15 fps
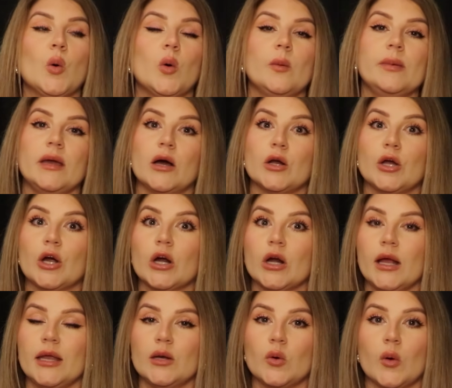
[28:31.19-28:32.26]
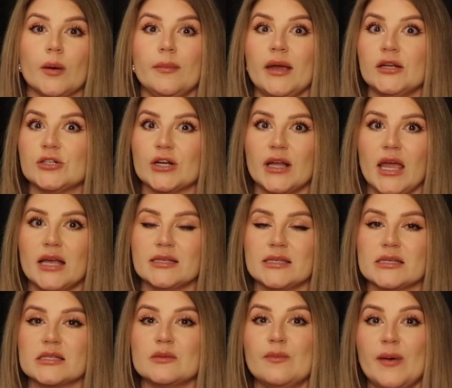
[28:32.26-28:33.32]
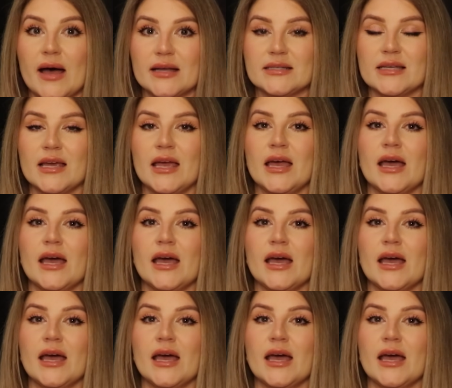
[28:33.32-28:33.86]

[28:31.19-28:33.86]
will be on current or major cases, but